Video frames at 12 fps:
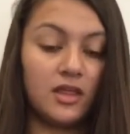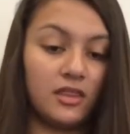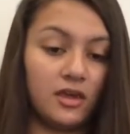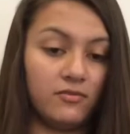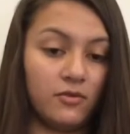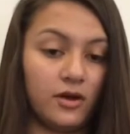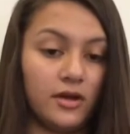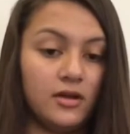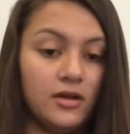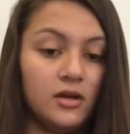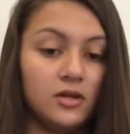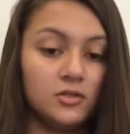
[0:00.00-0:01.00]
Therefore,
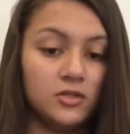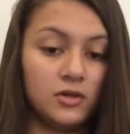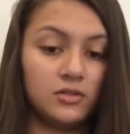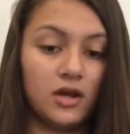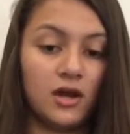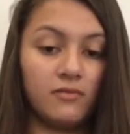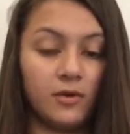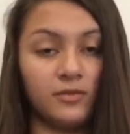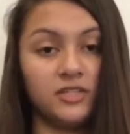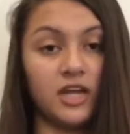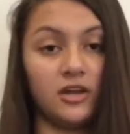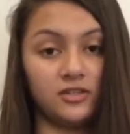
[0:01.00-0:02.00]
drones are a form of
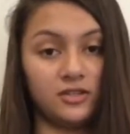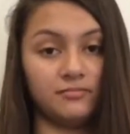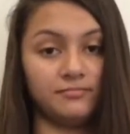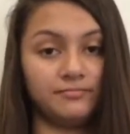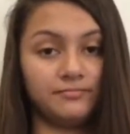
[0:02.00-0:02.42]
terrorism.